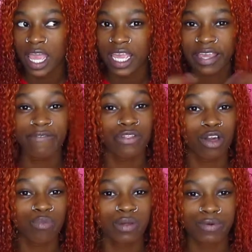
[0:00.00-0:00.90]
even
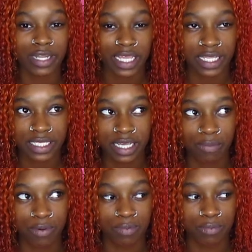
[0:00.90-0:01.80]
though people like these
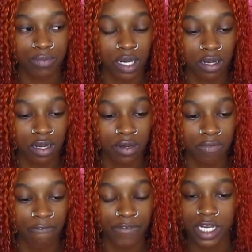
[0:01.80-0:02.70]
type of uh,
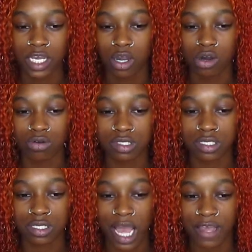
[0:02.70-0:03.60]
videos,
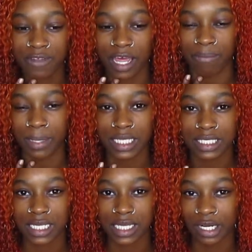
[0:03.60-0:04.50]
I feel like me
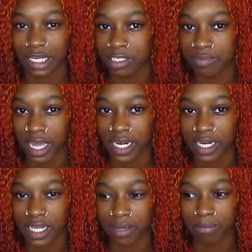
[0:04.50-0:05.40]
sitting here
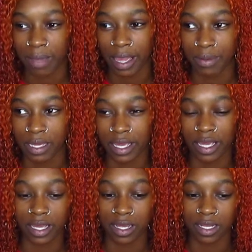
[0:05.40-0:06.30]
explaining it
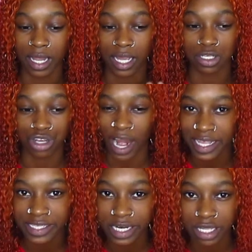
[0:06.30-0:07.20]
maybe like
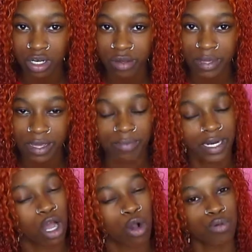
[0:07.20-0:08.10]
dragged it a little bit, but
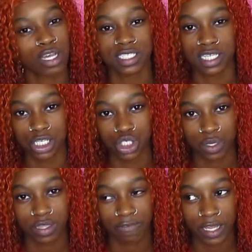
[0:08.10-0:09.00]
I hope y'all still
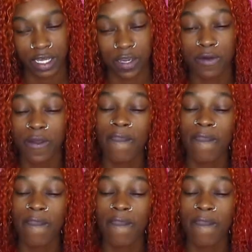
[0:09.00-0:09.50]
enjoyed the video.